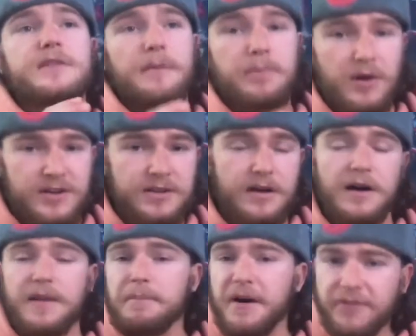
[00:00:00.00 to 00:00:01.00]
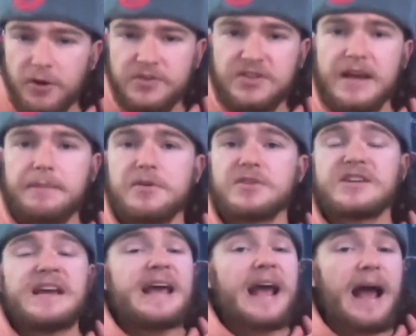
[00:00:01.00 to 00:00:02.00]
the, Boston, uh, the Buffalo Sabres,
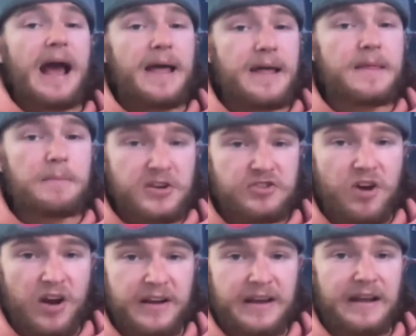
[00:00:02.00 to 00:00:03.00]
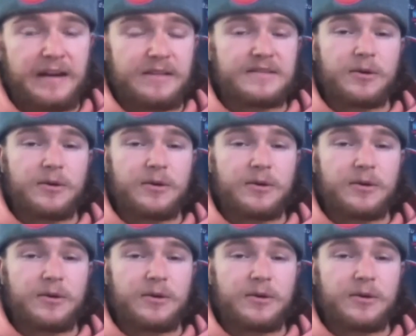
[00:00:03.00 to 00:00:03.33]
and the Montreal Canadiens.